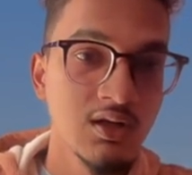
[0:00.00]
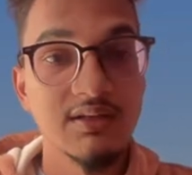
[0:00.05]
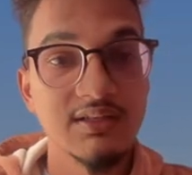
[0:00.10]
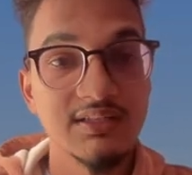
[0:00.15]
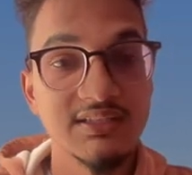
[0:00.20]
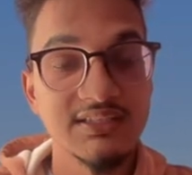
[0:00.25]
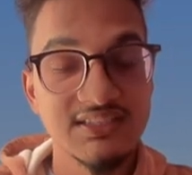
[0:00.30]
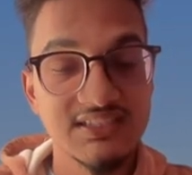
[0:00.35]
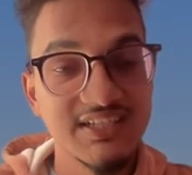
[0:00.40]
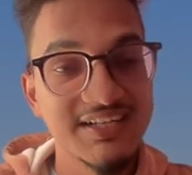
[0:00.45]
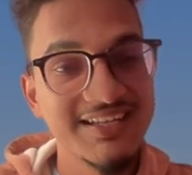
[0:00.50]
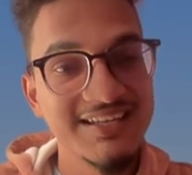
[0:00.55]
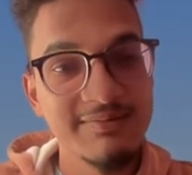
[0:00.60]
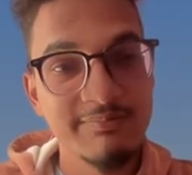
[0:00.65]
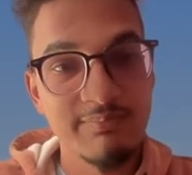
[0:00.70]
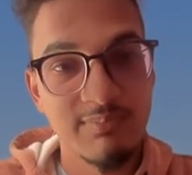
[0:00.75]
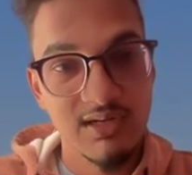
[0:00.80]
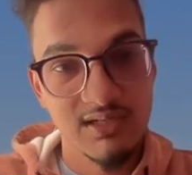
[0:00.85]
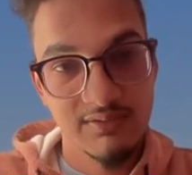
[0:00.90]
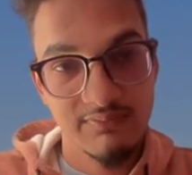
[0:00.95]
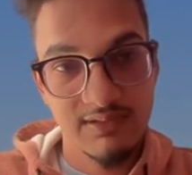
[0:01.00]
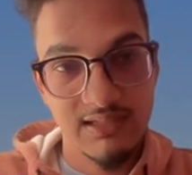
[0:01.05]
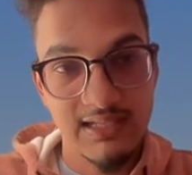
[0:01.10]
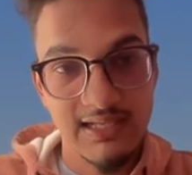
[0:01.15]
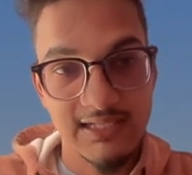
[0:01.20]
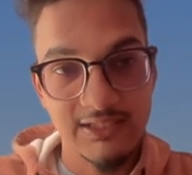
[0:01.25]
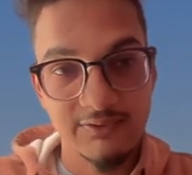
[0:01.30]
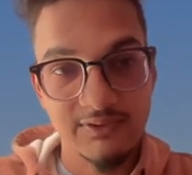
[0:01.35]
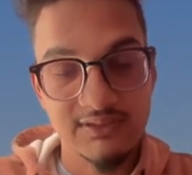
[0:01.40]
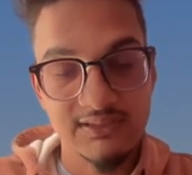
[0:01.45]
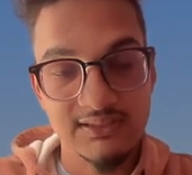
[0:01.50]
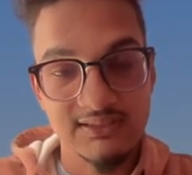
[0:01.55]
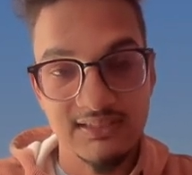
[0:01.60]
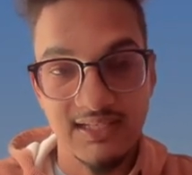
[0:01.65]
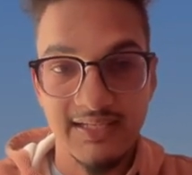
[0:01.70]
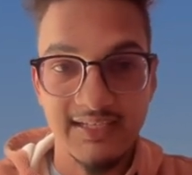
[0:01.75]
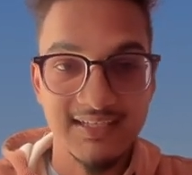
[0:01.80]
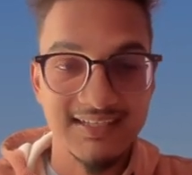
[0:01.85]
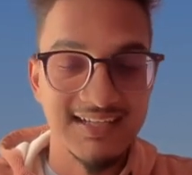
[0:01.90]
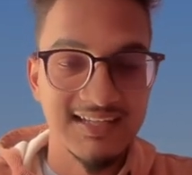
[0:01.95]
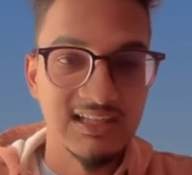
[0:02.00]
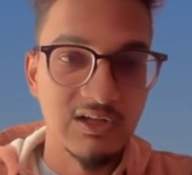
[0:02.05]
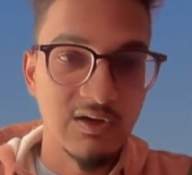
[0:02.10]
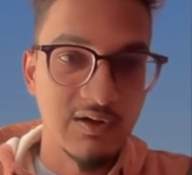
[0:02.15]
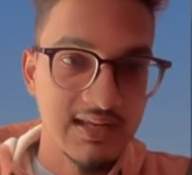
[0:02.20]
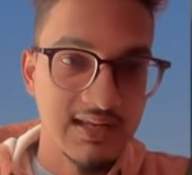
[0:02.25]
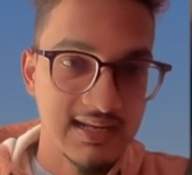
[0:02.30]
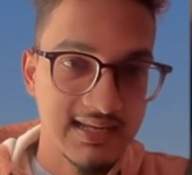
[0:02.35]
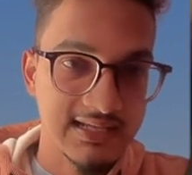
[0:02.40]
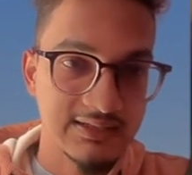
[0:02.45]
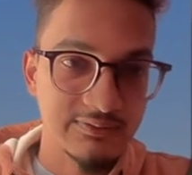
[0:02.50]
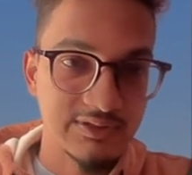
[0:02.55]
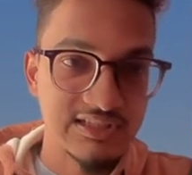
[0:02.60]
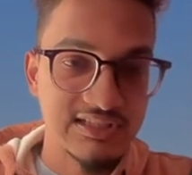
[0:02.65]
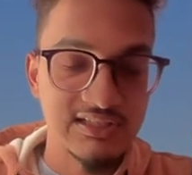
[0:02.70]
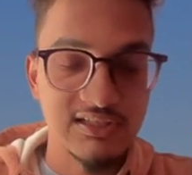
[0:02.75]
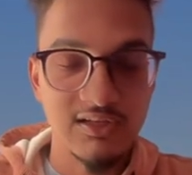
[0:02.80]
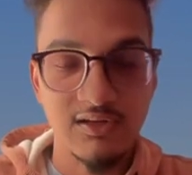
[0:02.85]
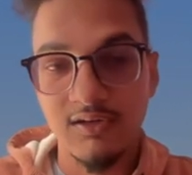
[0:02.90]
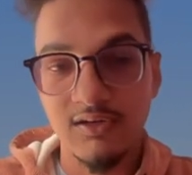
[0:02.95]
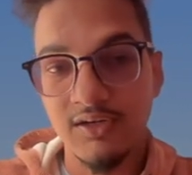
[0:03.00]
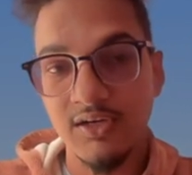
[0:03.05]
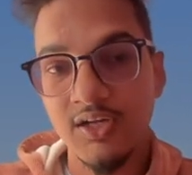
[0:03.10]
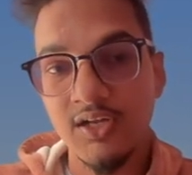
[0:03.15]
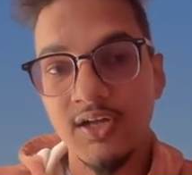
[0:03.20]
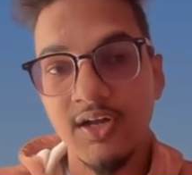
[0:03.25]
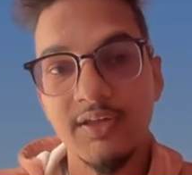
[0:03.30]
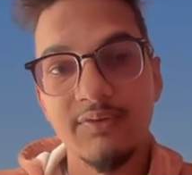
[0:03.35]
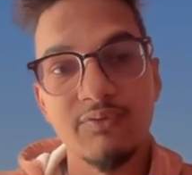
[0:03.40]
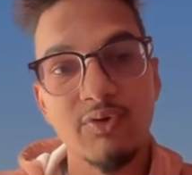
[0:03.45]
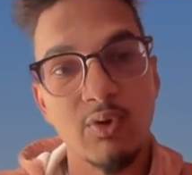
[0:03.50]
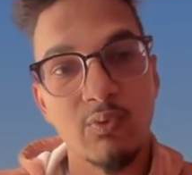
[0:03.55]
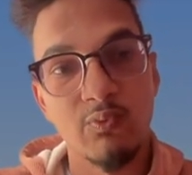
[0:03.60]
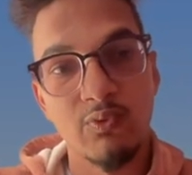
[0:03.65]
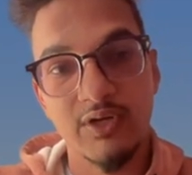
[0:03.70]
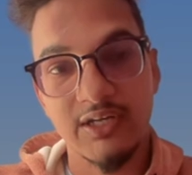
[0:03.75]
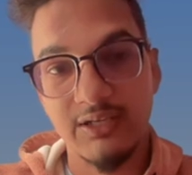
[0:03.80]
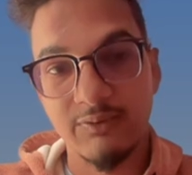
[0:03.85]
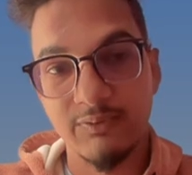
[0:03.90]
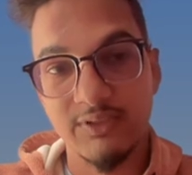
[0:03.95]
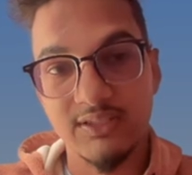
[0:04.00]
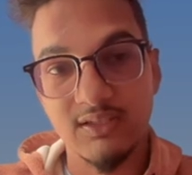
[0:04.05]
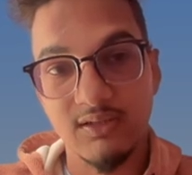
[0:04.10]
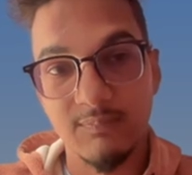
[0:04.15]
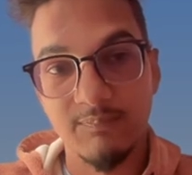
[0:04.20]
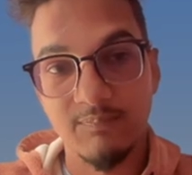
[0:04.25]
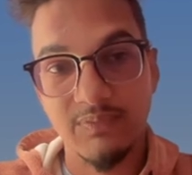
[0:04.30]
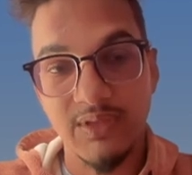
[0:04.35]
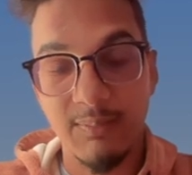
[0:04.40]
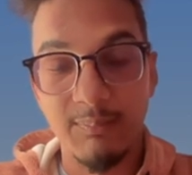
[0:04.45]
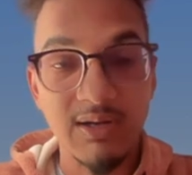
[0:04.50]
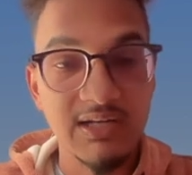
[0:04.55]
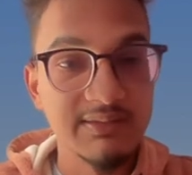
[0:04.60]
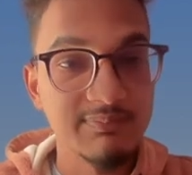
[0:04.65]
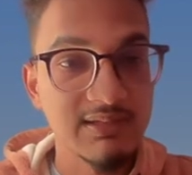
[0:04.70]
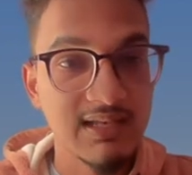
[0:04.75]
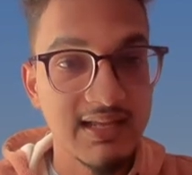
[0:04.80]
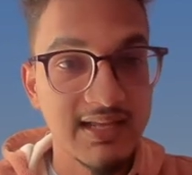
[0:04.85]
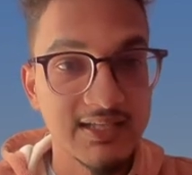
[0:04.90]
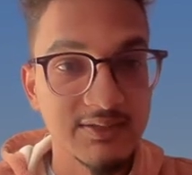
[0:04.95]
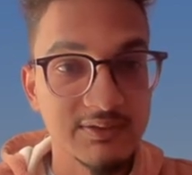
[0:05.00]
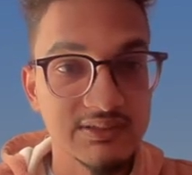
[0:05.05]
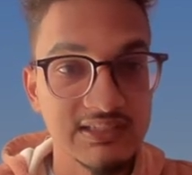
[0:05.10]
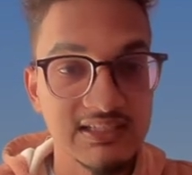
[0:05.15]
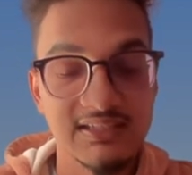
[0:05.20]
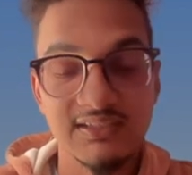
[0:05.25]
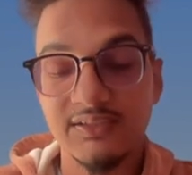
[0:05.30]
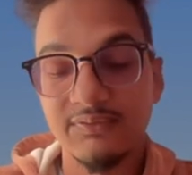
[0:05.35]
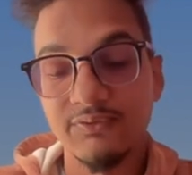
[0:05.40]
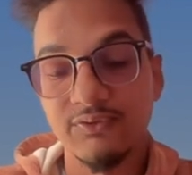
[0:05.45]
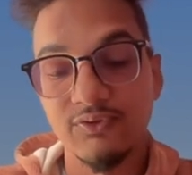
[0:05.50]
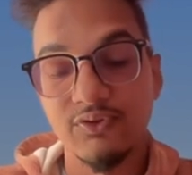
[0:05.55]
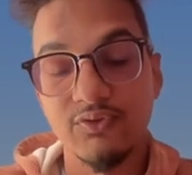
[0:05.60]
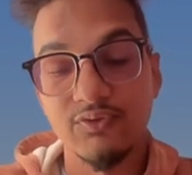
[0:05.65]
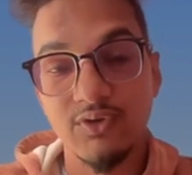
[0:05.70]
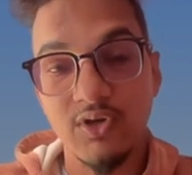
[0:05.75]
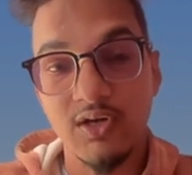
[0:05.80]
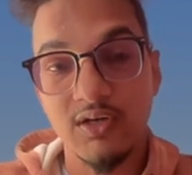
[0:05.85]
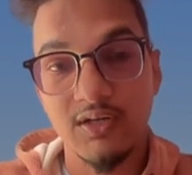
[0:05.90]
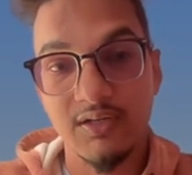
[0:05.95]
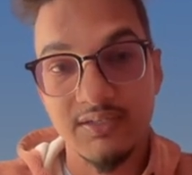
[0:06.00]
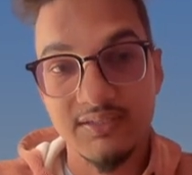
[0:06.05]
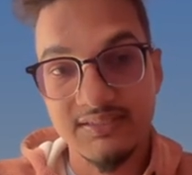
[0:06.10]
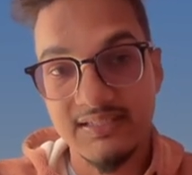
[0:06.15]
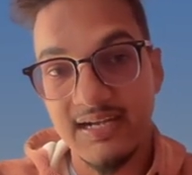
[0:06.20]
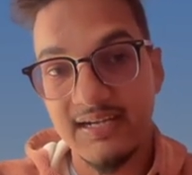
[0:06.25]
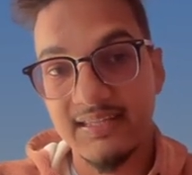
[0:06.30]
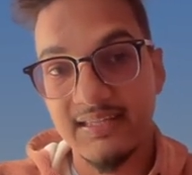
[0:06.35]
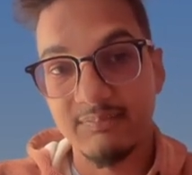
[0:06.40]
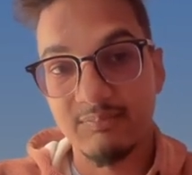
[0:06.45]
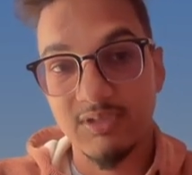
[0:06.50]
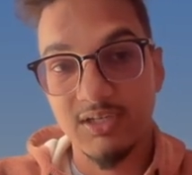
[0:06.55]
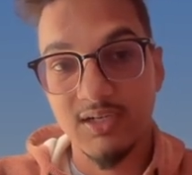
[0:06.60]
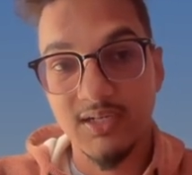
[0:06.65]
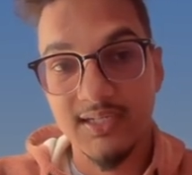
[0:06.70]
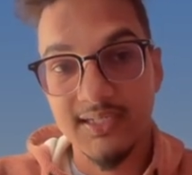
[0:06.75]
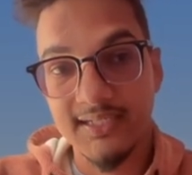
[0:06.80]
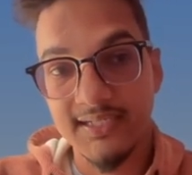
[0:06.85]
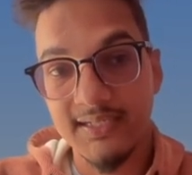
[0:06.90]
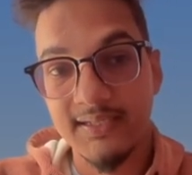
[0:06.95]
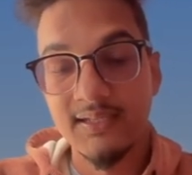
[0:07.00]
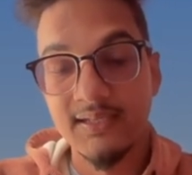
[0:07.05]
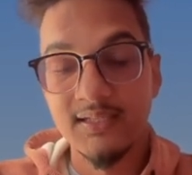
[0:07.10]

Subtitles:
study multiple languages, like a learning language, or if you are working with a multiple languages and if you do not understand them correctly.